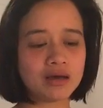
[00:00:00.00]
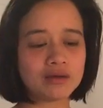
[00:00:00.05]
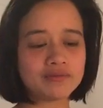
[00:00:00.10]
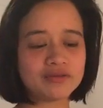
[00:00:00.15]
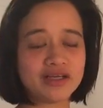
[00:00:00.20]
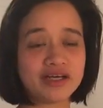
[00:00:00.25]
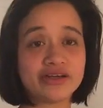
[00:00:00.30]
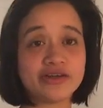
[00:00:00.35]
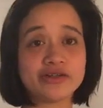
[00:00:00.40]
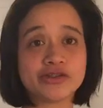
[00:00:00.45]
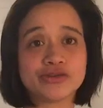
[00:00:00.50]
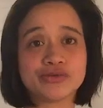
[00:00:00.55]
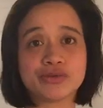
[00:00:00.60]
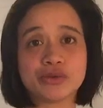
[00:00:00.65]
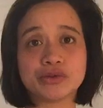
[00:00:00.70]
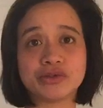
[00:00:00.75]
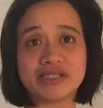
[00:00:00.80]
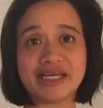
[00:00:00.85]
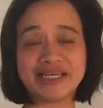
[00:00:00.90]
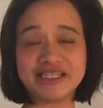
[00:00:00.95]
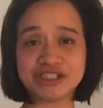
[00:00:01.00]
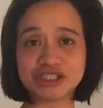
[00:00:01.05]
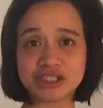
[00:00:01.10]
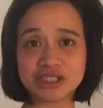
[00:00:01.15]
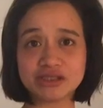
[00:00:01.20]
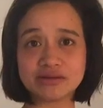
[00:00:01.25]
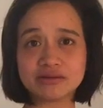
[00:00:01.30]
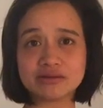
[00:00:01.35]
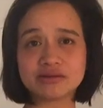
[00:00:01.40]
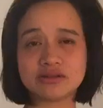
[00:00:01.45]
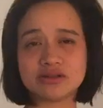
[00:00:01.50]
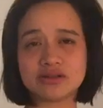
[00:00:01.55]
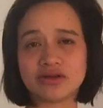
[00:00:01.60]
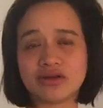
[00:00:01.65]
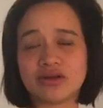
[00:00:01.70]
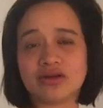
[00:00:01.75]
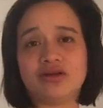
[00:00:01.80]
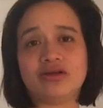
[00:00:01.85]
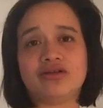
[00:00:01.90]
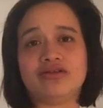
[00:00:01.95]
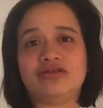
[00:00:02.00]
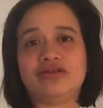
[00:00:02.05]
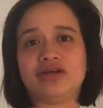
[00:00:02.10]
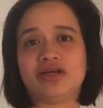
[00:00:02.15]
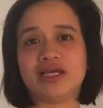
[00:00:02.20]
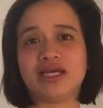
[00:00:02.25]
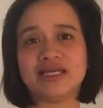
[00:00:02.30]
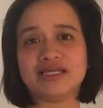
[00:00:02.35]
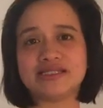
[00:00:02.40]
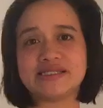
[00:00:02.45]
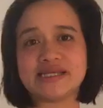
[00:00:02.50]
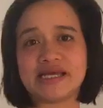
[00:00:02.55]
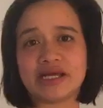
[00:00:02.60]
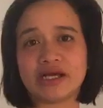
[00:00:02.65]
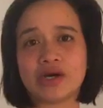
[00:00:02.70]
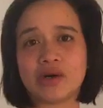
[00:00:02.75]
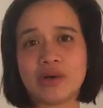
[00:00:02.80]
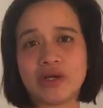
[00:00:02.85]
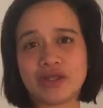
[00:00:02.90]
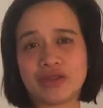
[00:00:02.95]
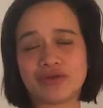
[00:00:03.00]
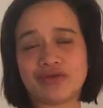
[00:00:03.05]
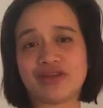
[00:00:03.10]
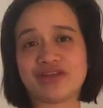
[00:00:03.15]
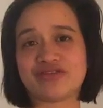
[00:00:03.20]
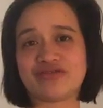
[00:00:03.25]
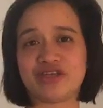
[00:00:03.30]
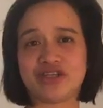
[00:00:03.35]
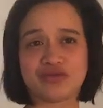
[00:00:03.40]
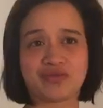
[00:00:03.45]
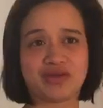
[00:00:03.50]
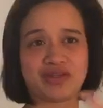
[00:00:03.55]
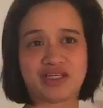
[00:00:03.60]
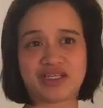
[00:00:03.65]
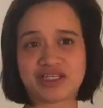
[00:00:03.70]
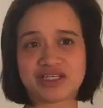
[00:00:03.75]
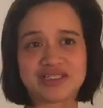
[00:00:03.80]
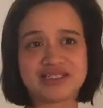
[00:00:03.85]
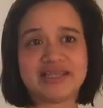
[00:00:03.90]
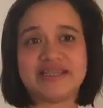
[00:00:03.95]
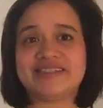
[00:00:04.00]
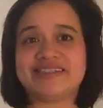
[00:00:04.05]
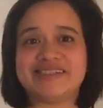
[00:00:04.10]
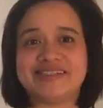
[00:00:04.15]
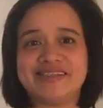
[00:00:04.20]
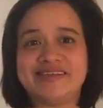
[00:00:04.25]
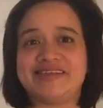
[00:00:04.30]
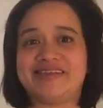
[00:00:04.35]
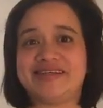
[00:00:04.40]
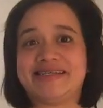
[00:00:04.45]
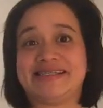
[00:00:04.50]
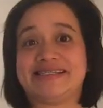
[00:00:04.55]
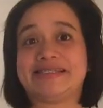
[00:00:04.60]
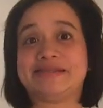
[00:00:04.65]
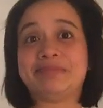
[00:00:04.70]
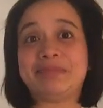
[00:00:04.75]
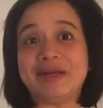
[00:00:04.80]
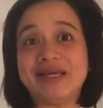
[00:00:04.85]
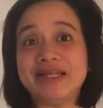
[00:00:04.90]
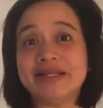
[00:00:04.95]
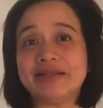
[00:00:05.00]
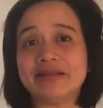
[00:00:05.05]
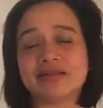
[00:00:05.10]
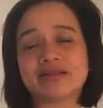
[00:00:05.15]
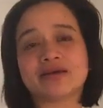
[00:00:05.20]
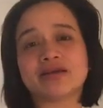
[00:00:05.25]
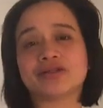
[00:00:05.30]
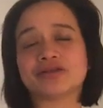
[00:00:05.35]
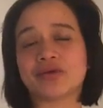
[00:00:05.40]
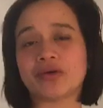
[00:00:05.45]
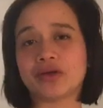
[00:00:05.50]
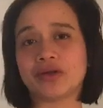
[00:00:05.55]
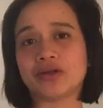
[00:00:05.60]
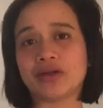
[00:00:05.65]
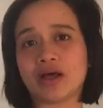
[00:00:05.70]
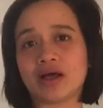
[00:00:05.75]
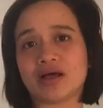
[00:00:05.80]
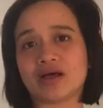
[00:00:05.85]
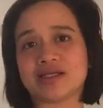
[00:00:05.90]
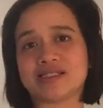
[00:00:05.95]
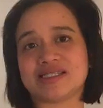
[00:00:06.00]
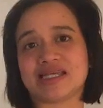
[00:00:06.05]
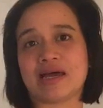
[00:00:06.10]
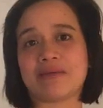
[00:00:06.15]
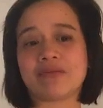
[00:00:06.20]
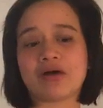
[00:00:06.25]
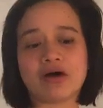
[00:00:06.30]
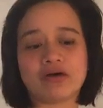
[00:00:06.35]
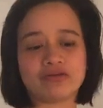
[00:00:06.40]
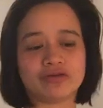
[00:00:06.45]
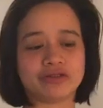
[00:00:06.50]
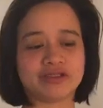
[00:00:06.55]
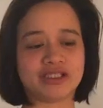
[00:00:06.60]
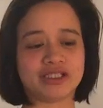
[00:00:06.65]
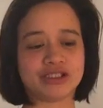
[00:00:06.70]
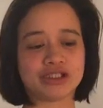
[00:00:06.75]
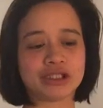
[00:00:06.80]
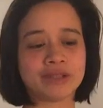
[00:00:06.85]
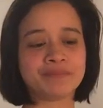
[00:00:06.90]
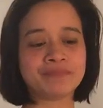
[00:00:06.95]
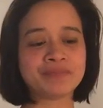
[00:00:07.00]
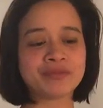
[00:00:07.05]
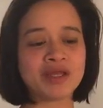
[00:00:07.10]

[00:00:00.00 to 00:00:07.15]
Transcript: There's rotation, so if your kid's going through this phase where they just like to see things spin, they're doing a schema of rotation.